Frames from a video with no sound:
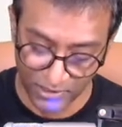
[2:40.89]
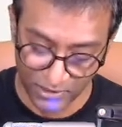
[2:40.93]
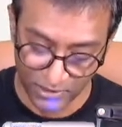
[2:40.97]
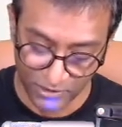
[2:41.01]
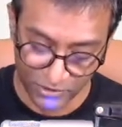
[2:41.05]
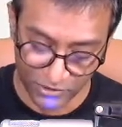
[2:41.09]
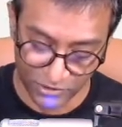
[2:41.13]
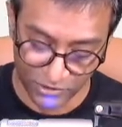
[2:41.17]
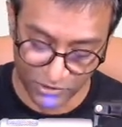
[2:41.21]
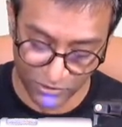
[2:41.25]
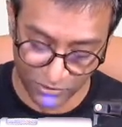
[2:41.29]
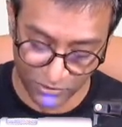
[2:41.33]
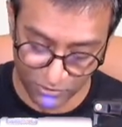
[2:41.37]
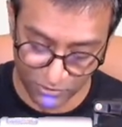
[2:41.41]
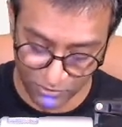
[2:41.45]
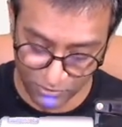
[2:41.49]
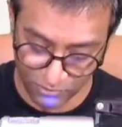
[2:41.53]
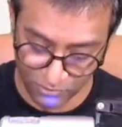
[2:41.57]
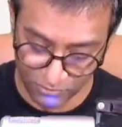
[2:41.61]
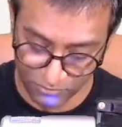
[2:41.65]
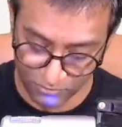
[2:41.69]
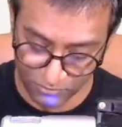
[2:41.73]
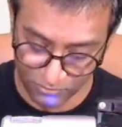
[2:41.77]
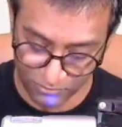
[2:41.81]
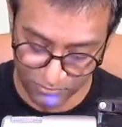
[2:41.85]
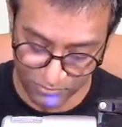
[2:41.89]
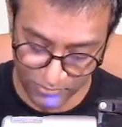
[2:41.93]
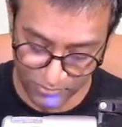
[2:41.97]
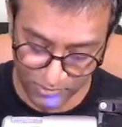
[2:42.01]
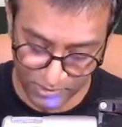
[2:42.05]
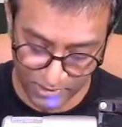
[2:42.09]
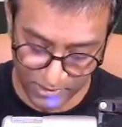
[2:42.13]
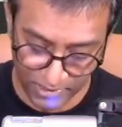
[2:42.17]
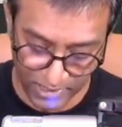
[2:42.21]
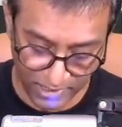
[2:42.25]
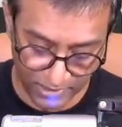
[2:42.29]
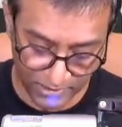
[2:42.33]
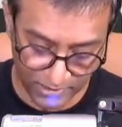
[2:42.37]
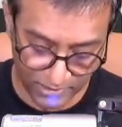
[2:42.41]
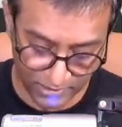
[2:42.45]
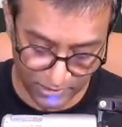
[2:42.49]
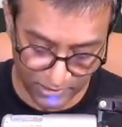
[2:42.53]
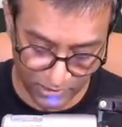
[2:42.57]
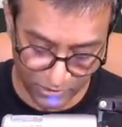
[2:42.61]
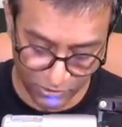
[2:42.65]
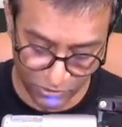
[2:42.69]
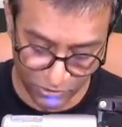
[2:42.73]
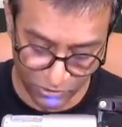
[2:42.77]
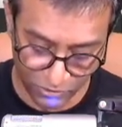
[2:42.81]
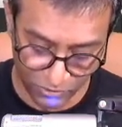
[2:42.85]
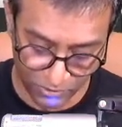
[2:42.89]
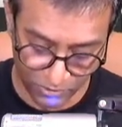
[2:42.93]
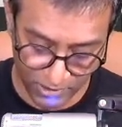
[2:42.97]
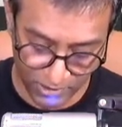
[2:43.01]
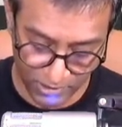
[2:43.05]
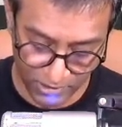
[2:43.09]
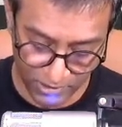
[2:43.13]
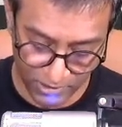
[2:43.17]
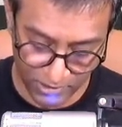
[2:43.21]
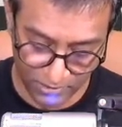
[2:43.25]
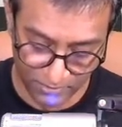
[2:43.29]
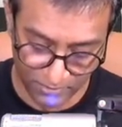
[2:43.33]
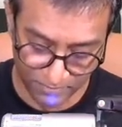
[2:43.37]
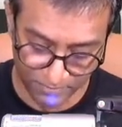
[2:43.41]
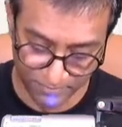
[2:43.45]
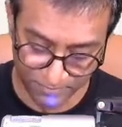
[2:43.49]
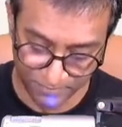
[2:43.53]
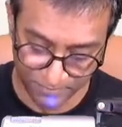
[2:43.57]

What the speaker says: So next thing you do is